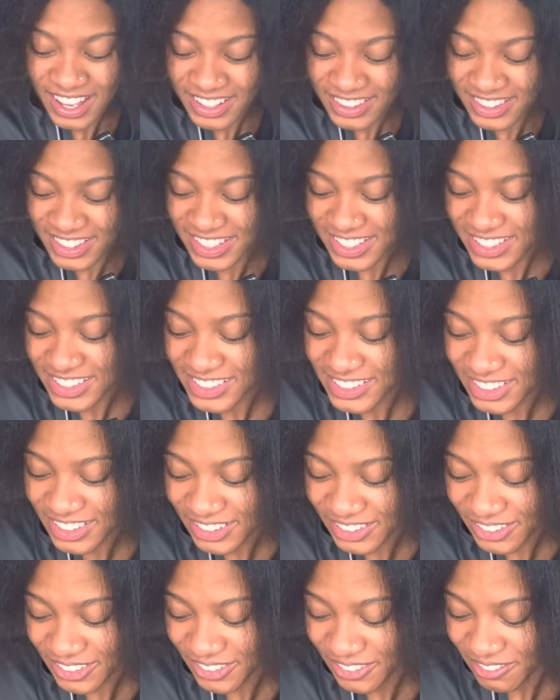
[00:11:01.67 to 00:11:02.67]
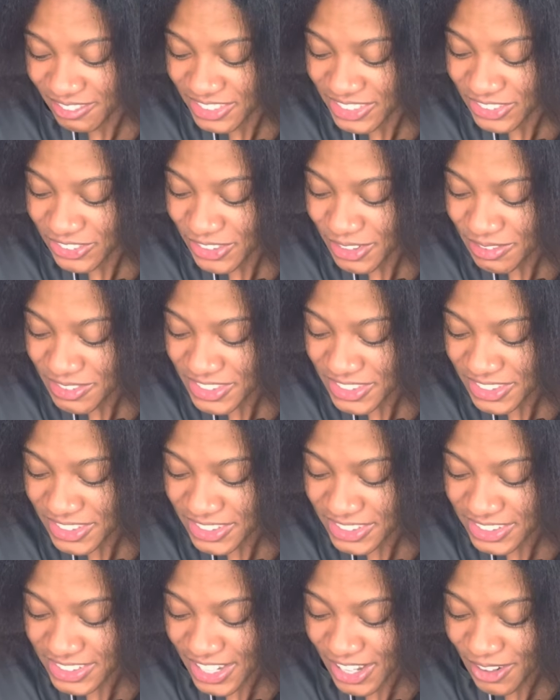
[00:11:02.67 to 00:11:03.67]
these um,
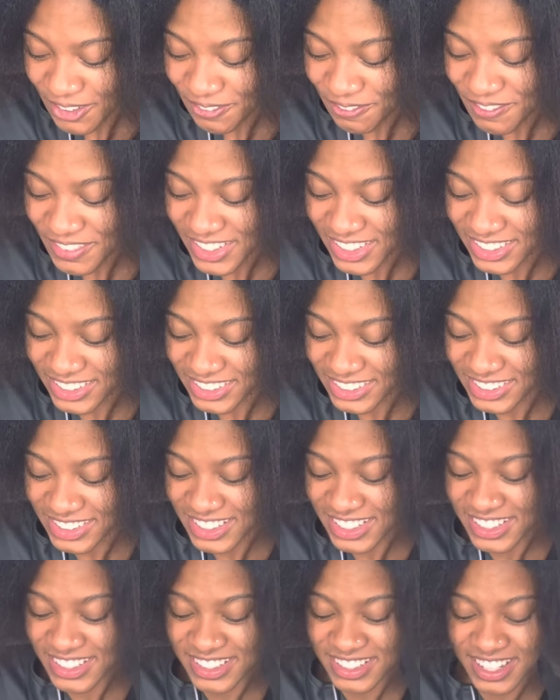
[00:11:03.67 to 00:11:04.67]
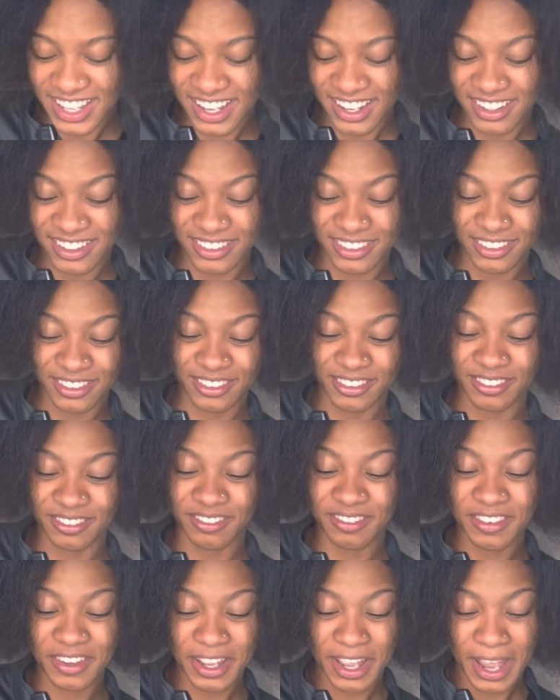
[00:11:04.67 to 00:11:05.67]
scriptures help me to see that
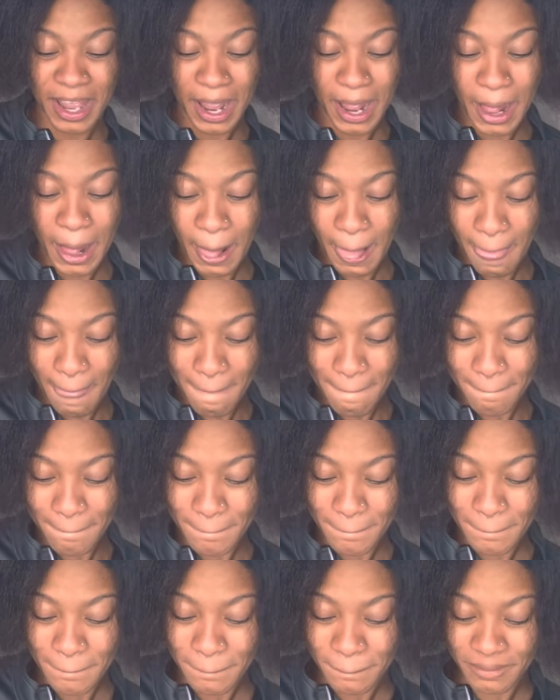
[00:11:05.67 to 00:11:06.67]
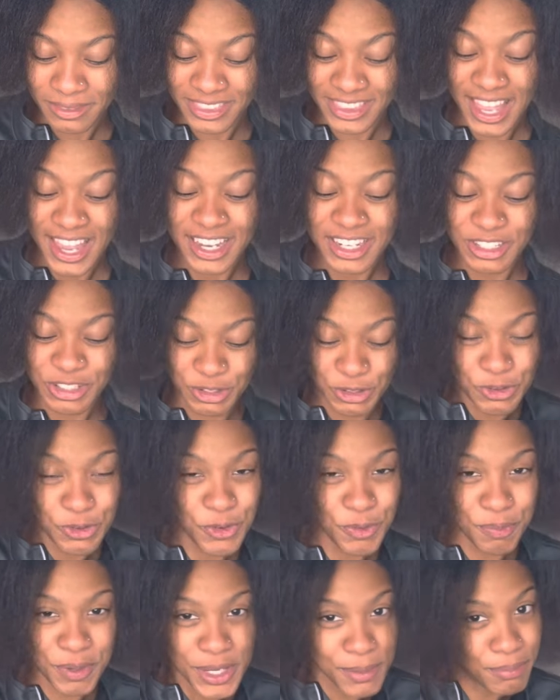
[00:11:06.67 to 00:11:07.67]
um, they
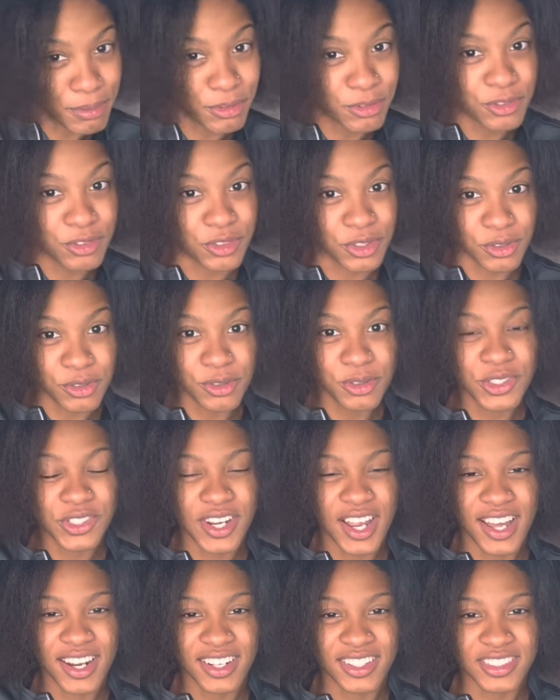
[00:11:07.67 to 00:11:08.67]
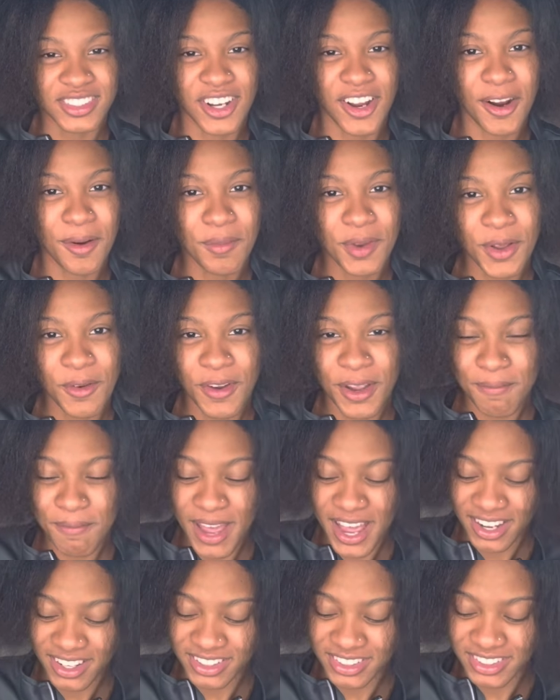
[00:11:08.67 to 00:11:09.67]
do. People do try to charm their way
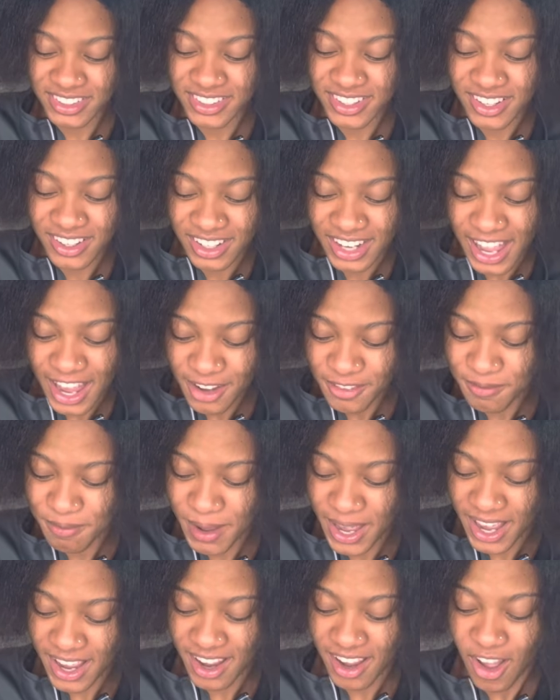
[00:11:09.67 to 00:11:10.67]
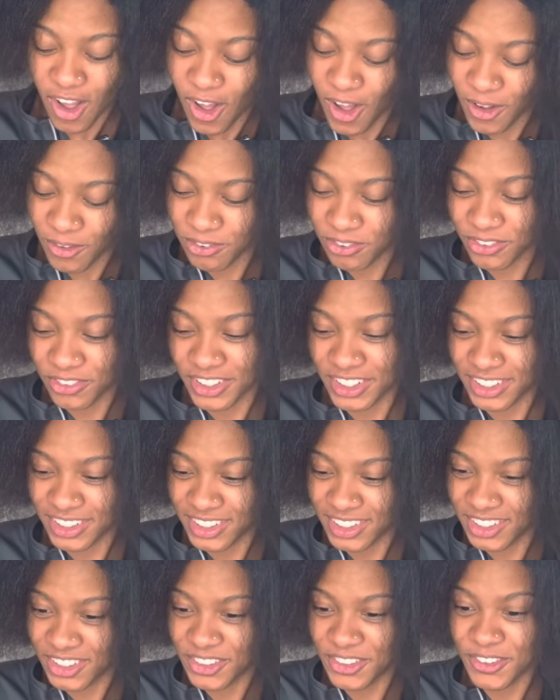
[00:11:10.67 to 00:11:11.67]
back into your life by
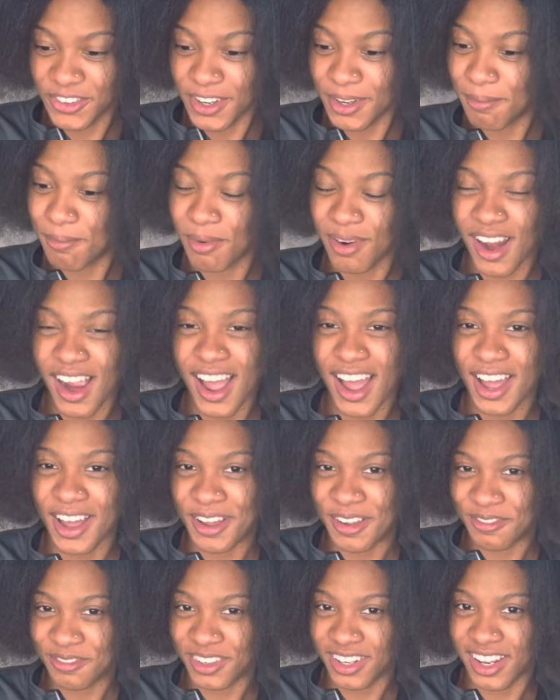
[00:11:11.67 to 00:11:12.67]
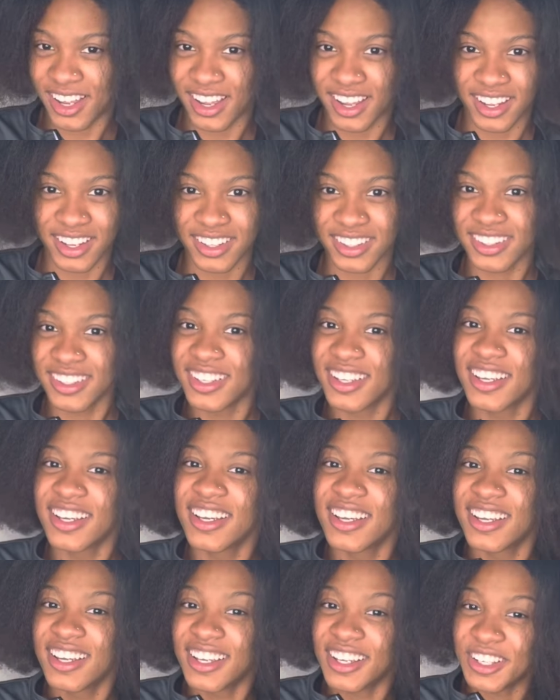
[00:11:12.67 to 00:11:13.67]
offering you a bribe, like.
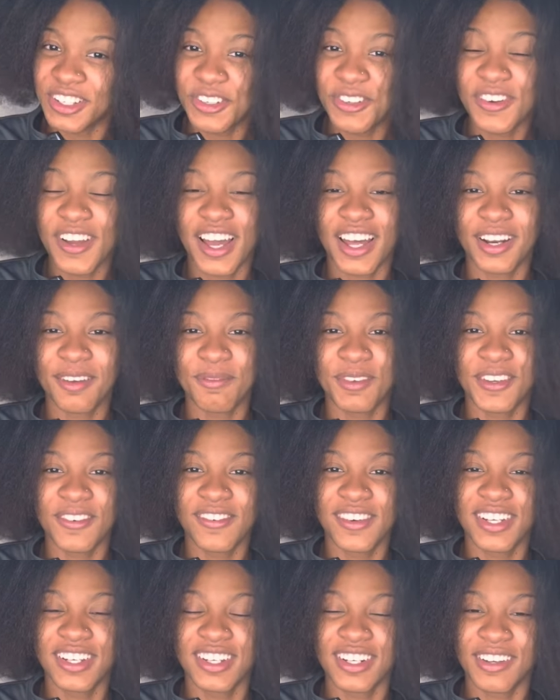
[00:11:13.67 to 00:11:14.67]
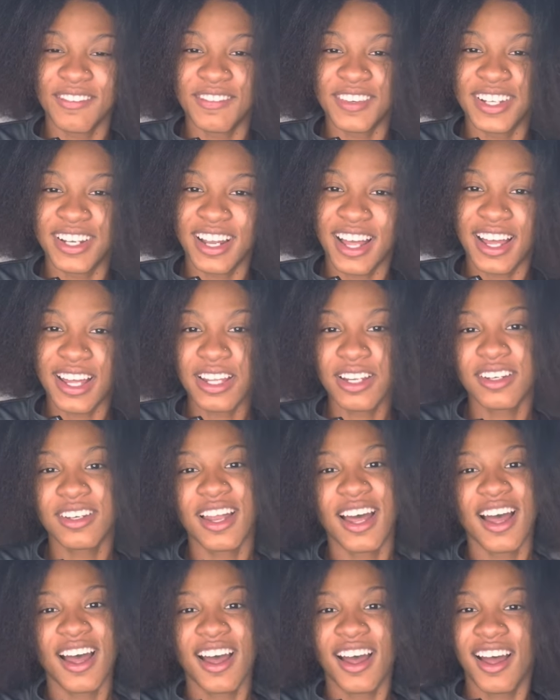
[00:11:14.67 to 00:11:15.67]
And you gotta be willing to be like,
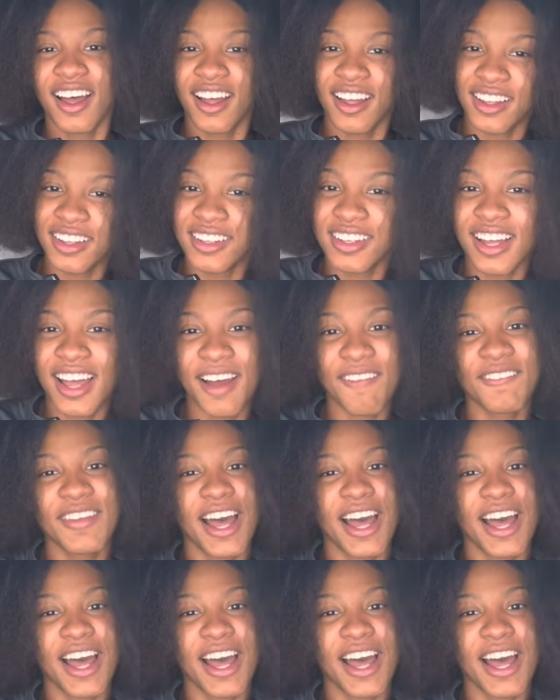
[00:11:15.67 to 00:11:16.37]
nah, I'm